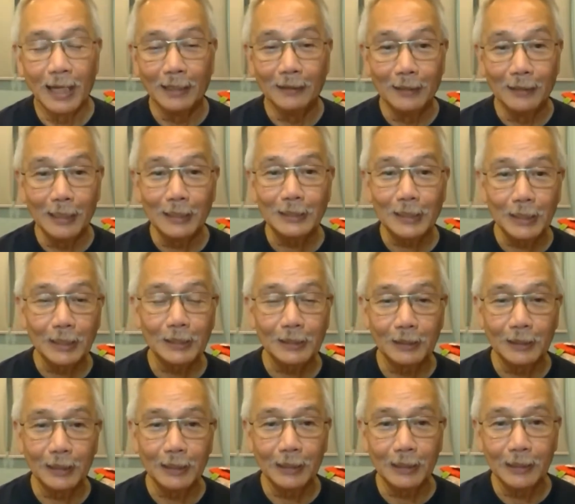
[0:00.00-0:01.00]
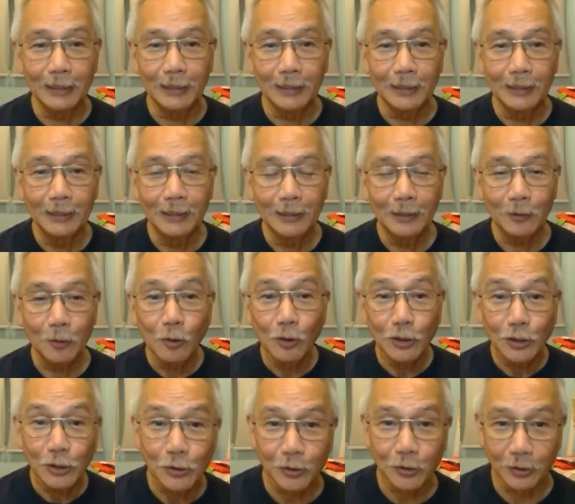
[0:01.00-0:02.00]
and this is the
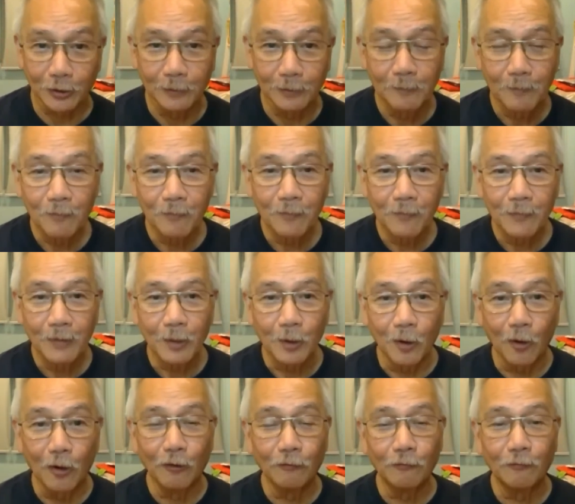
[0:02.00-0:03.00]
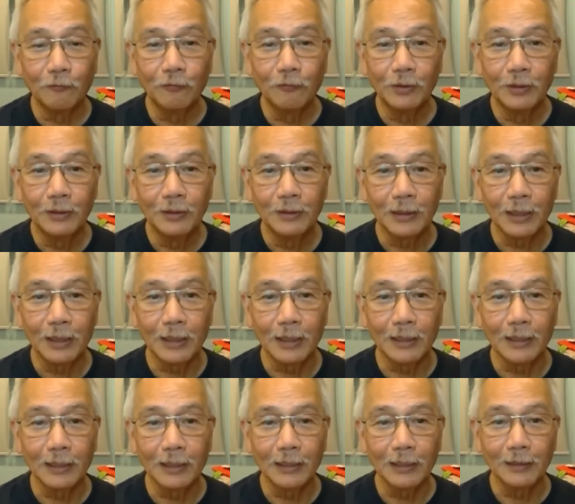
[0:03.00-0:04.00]
culture of
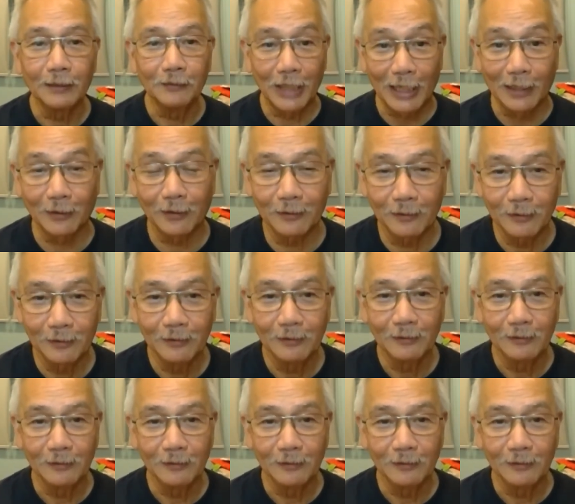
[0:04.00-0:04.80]
uh, death.